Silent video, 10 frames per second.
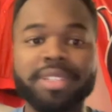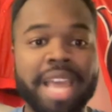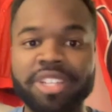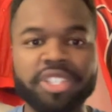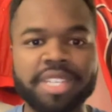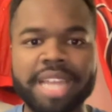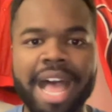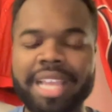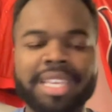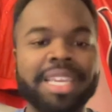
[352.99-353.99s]
It's not just in
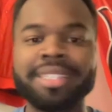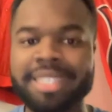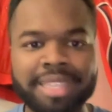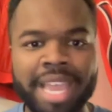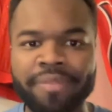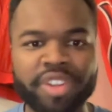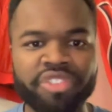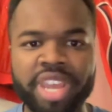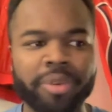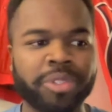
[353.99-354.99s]
hockey, it's in life in
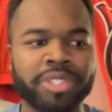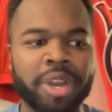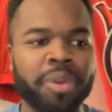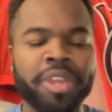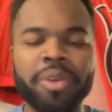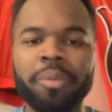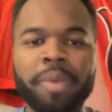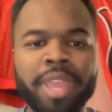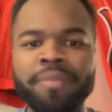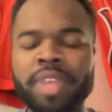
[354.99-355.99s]
general. So
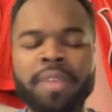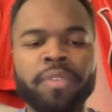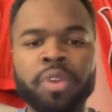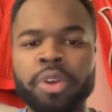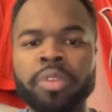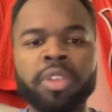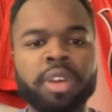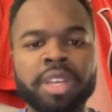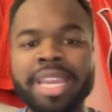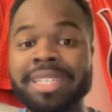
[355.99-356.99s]
if if you're
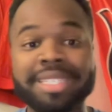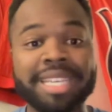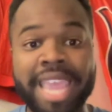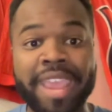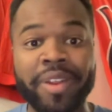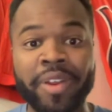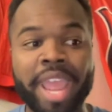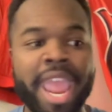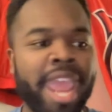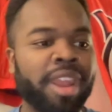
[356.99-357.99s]
the instigator
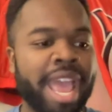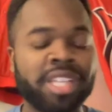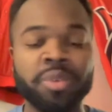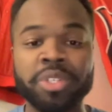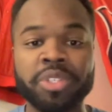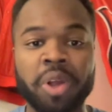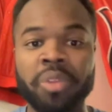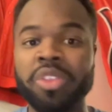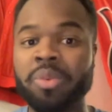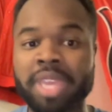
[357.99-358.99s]
and as a
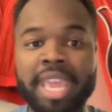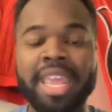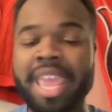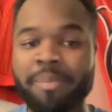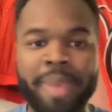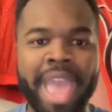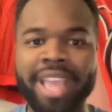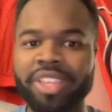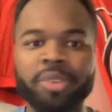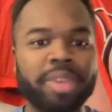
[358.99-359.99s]
result you get hit
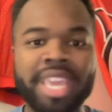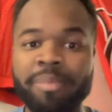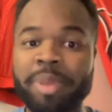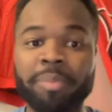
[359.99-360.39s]
back, you can't be